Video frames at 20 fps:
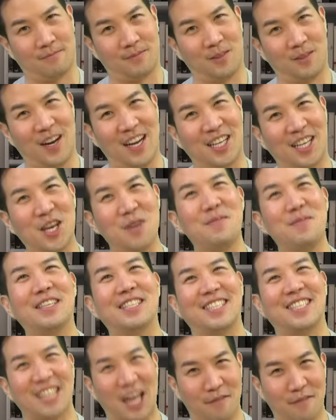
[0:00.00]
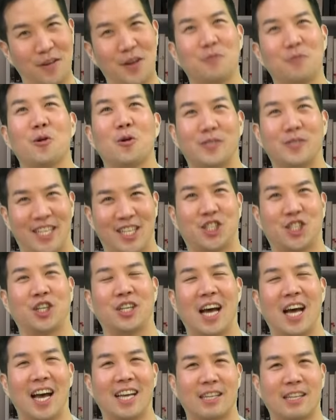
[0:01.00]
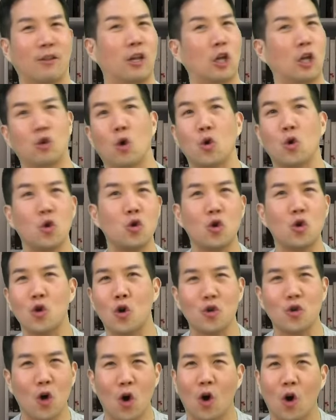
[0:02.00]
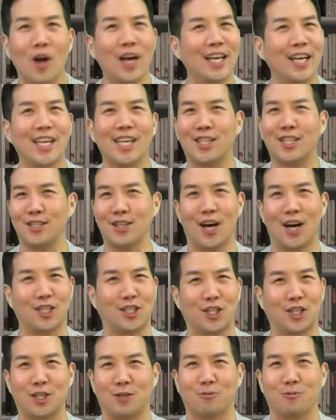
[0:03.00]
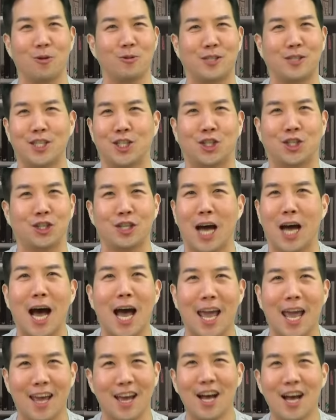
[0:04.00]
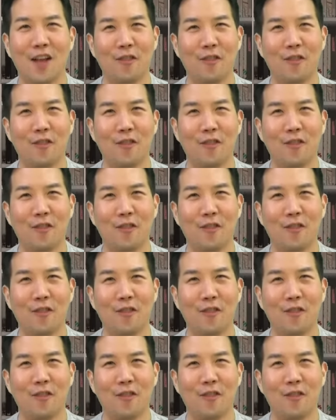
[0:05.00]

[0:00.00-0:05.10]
Right? Give me 7 roti canais. And they're like, no. It's not just roti canai.